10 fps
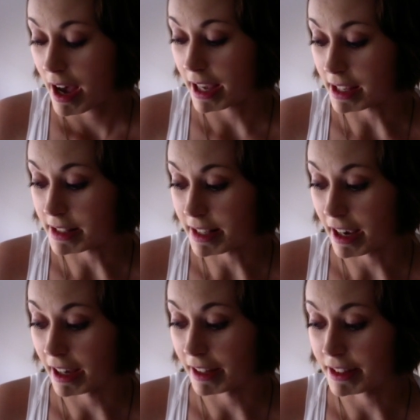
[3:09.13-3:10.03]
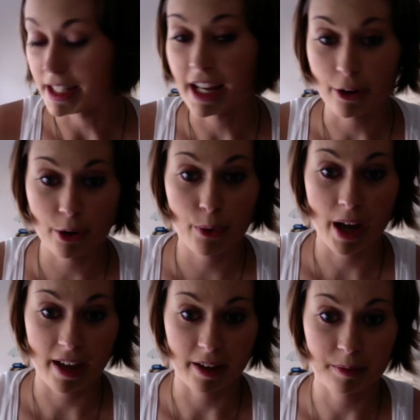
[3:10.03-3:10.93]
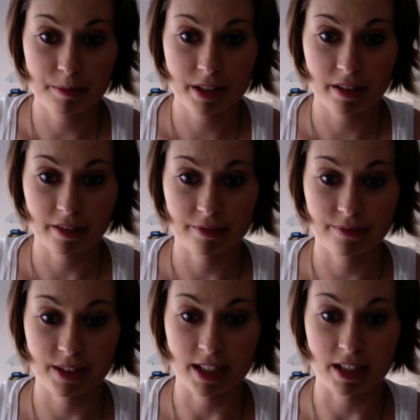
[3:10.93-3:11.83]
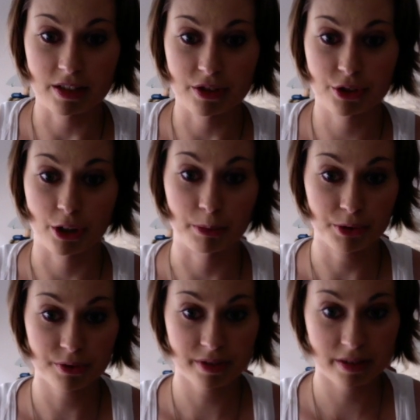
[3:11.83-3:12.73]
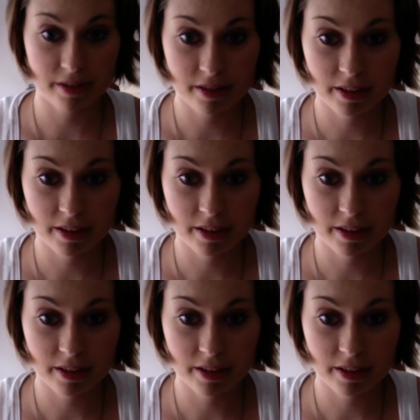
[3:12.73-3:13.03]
is the narrow hem of the charmeuse,